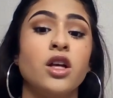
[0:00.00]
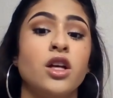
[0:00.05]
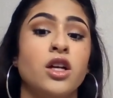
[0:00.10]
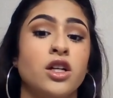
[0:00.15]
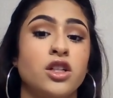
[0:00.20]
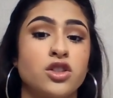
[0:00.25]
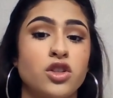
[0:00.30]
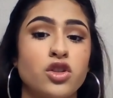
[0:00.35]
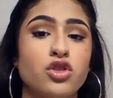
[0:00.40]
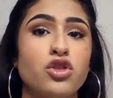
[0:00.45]

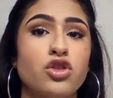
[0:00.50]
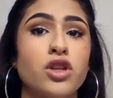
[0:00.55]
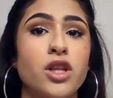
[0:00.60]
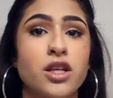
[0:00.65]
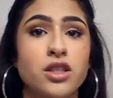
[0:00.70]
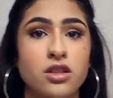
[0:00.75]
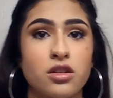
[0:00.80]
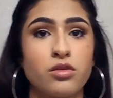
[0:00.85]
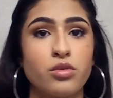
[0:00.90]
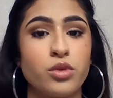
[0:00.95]
So you know that's
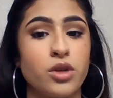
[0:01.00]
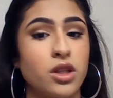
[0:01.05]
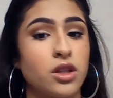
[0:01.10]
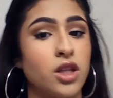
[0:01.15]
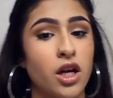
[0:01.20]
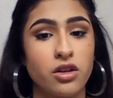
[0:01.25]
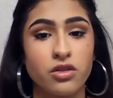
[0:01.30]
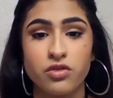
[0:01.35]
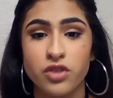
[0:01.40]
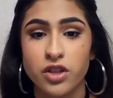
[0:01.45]
going to be a
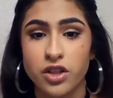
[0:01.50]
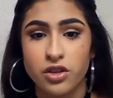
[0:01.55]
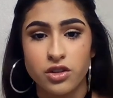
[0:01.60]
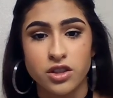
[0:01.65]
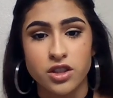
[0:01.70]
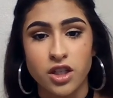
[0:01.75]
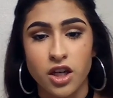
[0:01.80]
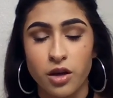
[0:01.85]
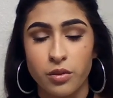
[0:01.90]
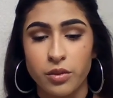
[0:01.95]
lot of videos
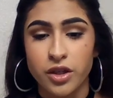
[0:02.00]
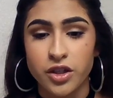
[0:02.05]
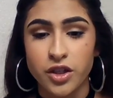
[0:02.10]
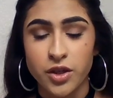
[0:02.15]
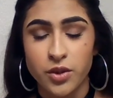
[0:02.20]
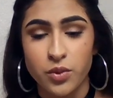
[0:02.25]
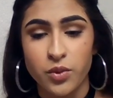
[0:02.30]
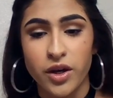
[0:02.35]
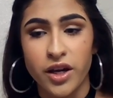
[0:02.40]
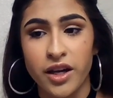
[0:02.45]
coming
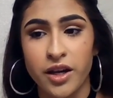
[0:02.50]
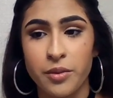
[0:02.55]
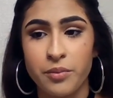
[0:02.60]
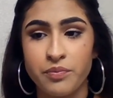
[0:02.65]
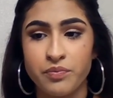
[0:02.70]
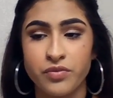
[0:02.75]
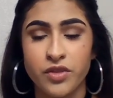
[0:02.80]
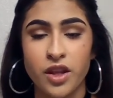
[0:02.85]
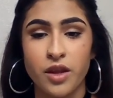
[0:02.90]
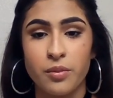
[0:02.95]
your way.
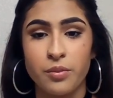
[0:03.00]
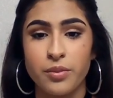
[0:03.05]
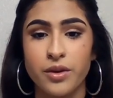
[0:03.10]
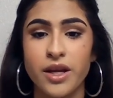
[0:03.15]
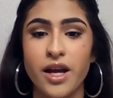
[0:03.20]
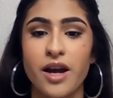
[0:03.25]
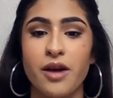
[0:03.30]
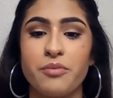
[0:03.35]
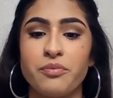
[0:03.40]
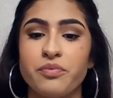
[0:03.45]
But
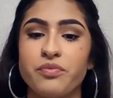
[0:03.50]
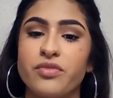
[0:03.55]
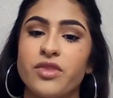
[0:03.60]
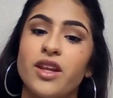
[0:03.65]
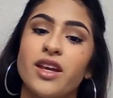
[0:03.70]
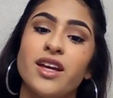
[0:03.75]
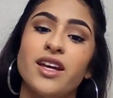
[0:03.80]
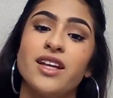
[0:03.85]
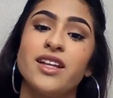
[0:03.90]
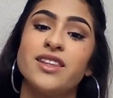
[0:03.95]
yeah,
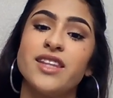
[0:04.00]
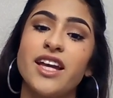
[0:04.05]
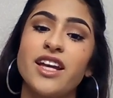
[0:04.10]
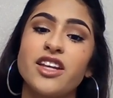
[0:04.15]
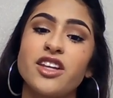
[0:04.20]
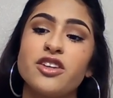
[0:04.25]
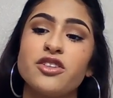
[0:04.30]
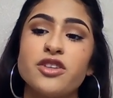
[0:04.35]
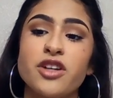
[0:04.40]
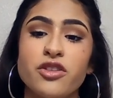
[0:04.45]
thank
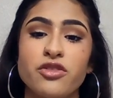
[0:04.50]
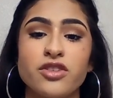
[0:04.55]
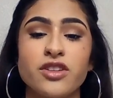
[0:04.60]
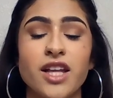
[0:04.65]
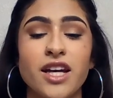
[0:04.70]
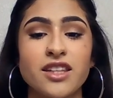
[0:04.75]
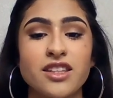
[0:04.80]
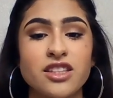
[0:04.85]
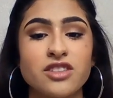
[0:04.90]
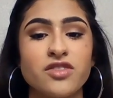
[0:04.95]
you. If you
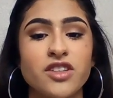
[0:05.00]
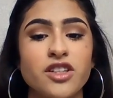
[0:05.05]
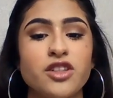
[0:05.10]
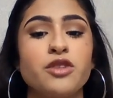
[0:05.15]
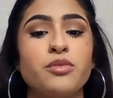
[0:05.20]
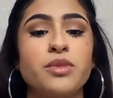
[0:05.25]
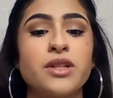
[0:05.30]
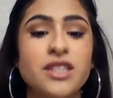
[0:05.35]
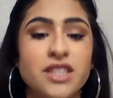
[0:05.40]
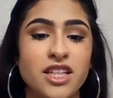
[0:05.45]
like this video,
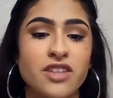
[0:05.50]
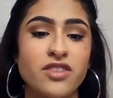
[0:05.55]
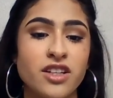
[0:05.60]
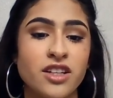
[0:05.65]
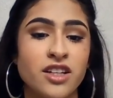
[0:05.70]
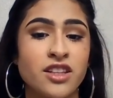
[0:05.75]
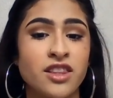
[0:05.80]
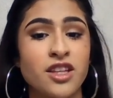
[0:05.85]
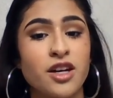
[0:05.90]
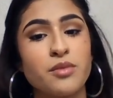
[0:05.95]
please give
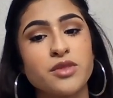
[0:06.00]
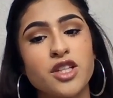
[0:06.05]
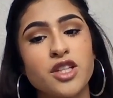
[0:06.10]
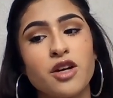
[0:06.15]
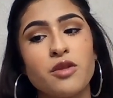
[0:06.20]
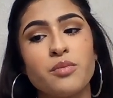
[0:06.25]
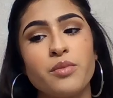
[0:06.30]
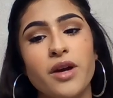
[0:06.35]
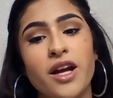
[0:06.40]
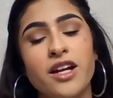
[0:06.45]
it a thumbs
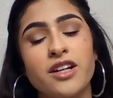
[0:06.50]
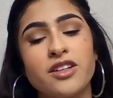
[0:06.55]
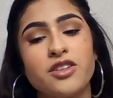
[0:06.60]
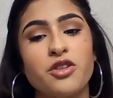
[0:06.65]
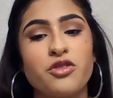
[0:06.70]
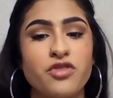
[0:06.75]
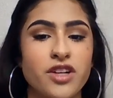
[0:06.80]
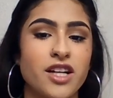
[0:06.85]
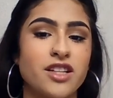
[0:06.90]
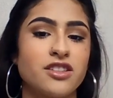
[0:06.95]
up and don't
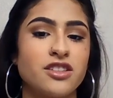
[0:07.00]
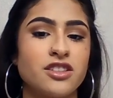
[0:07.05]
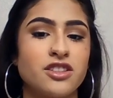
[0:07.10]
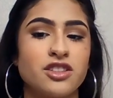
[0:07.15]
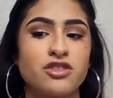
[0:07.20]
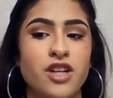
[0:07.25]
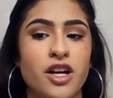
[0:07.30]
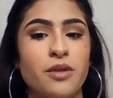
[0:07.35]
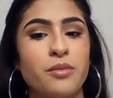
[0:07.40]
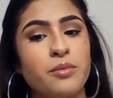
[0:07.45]
forget to
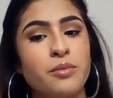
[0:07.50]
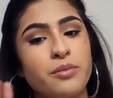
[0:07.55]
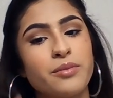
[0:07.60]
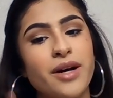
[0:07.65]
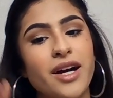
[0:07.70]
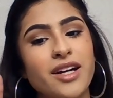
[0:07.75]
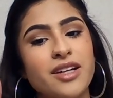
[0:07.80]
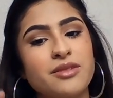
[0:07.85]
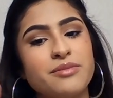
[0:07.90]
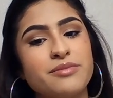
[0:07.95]
subscribe. Bye.